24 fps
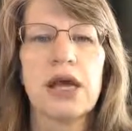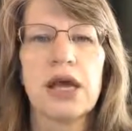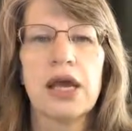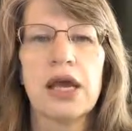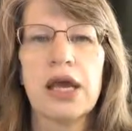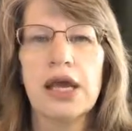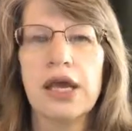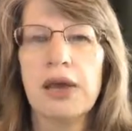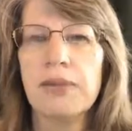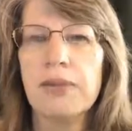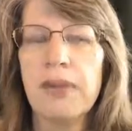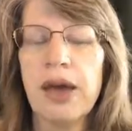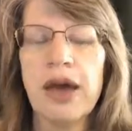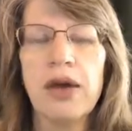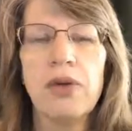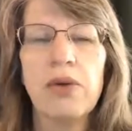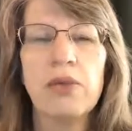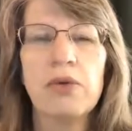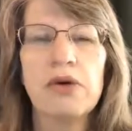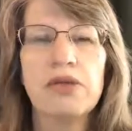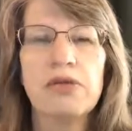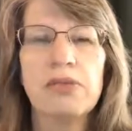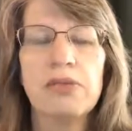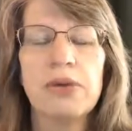He met
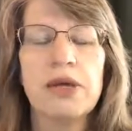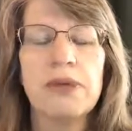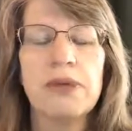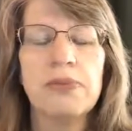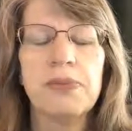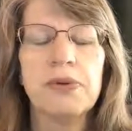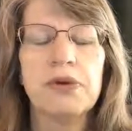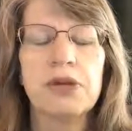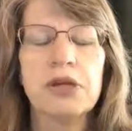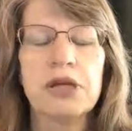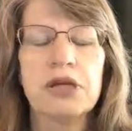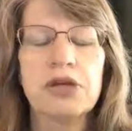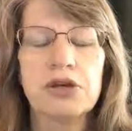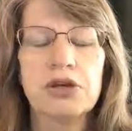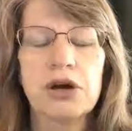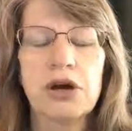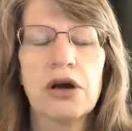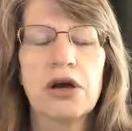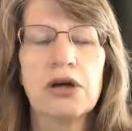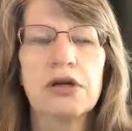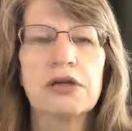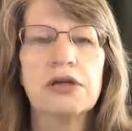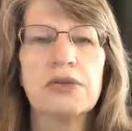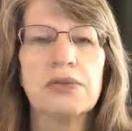with people, he
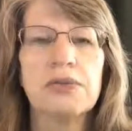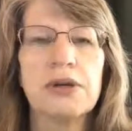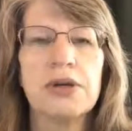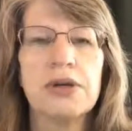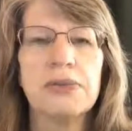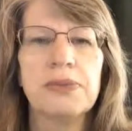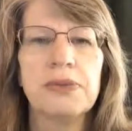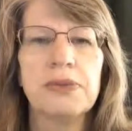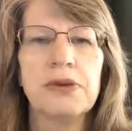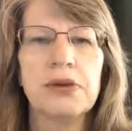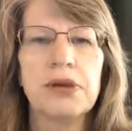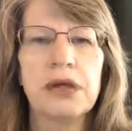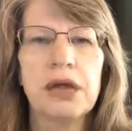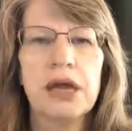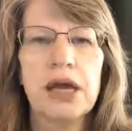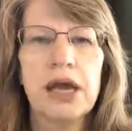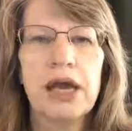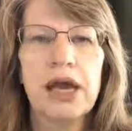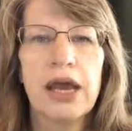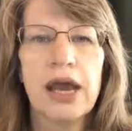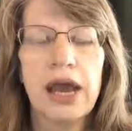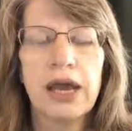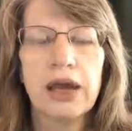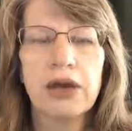talked to people,
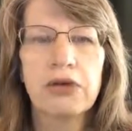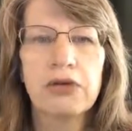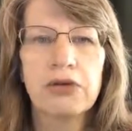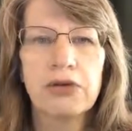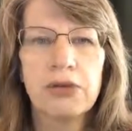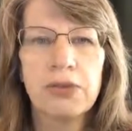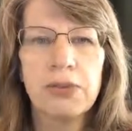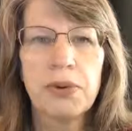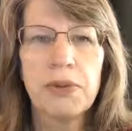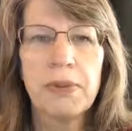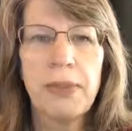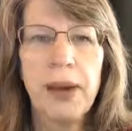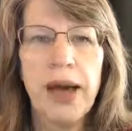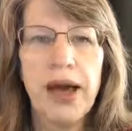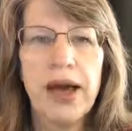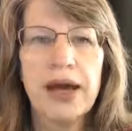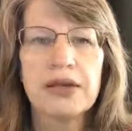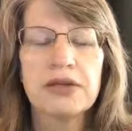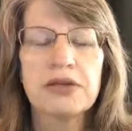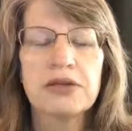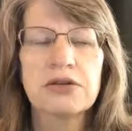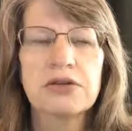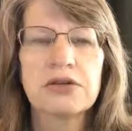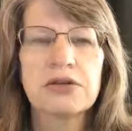he had a group of
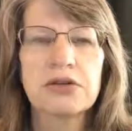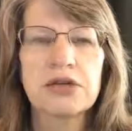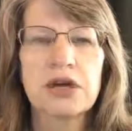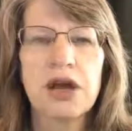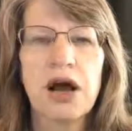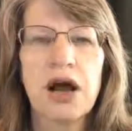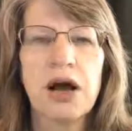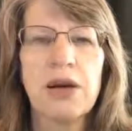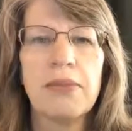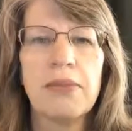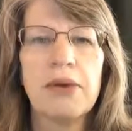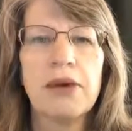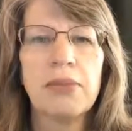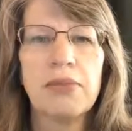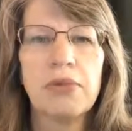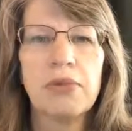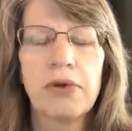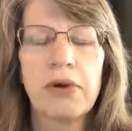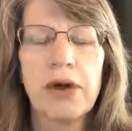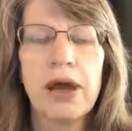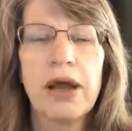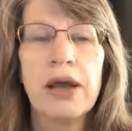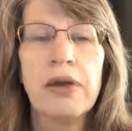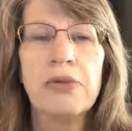pastors come and
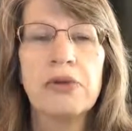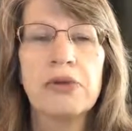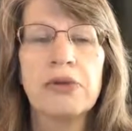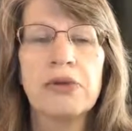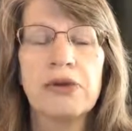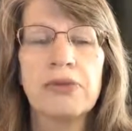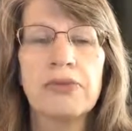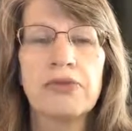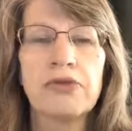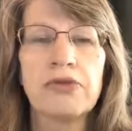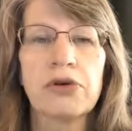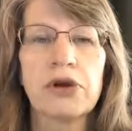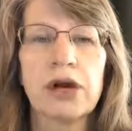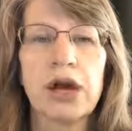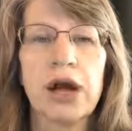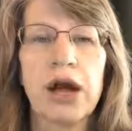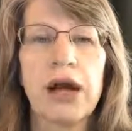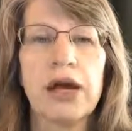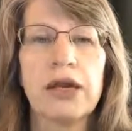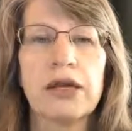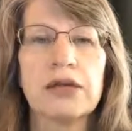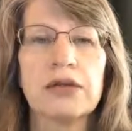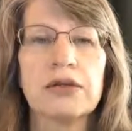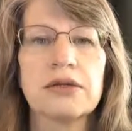pray with him for
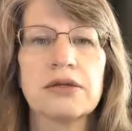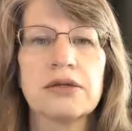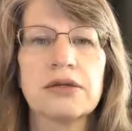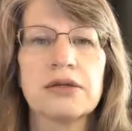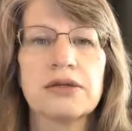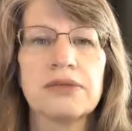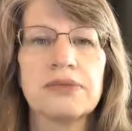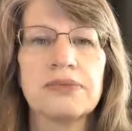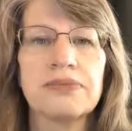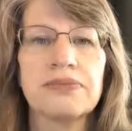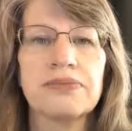guidance.